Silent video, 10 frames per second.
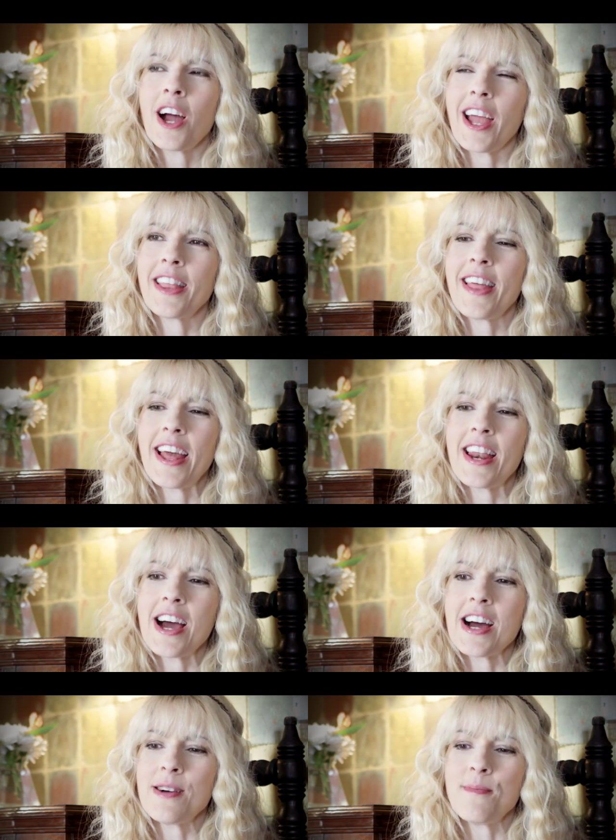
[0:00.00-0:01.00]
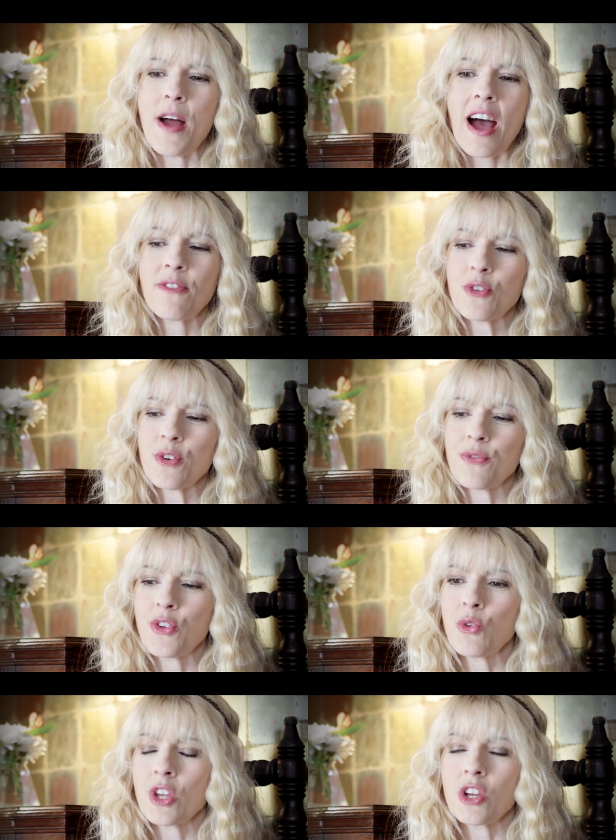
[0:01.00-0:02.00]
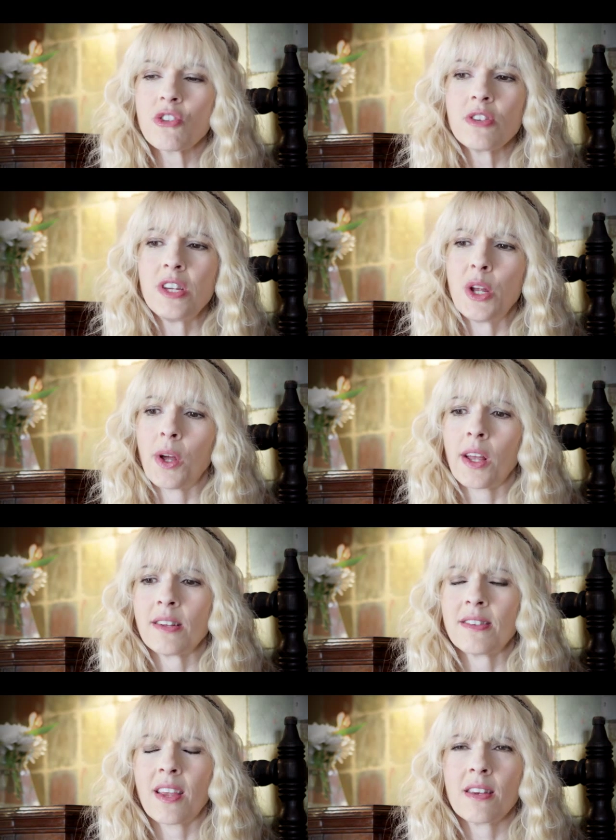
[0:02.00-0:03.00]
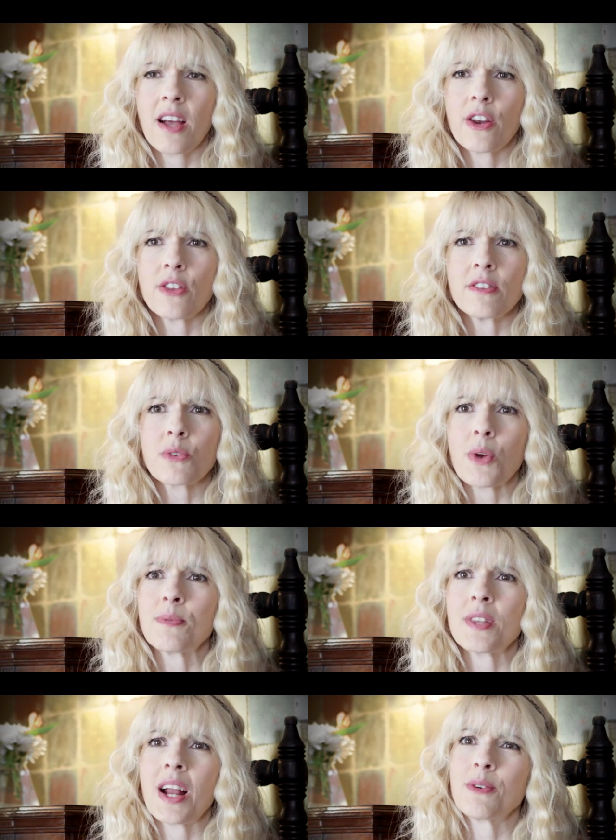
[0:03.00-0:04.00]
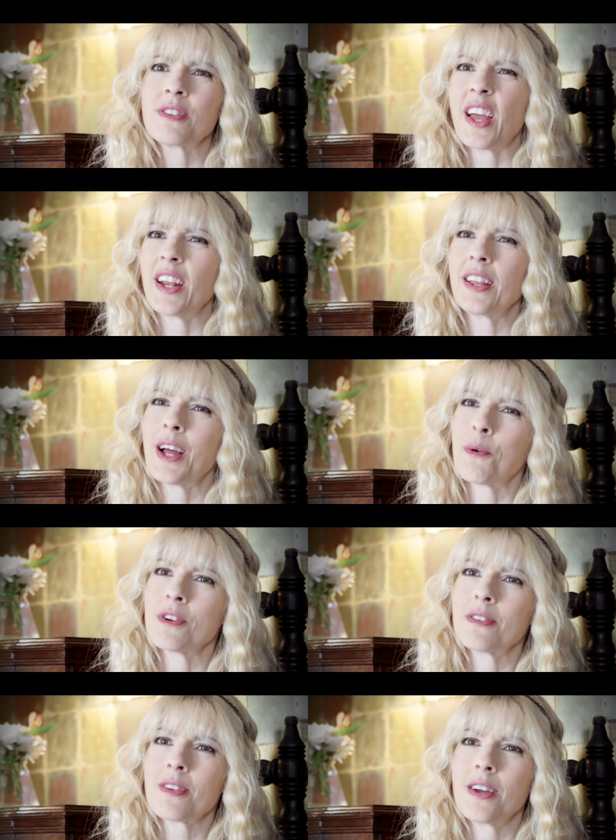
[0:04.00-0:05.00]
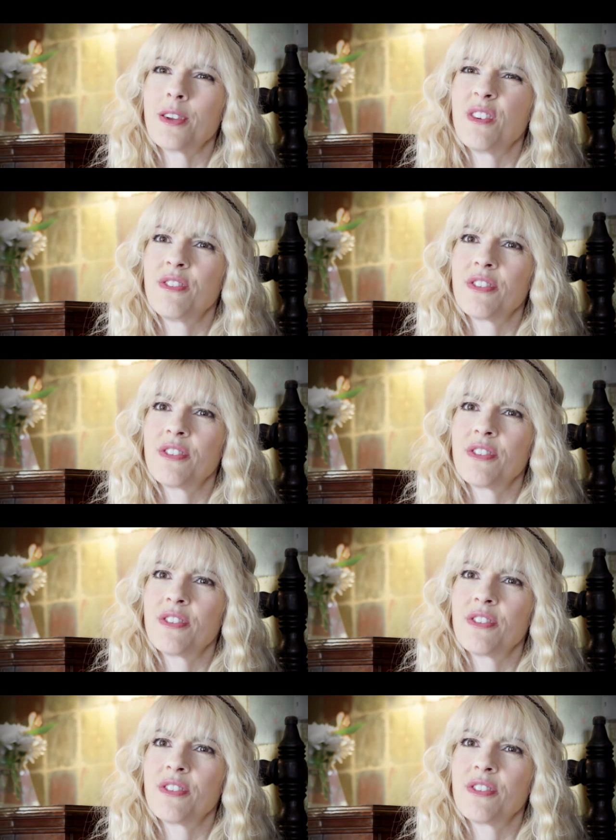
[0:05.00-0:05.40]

And then after a few years, you know, I got sick and tired of these scripts that I was getting that were just kind of,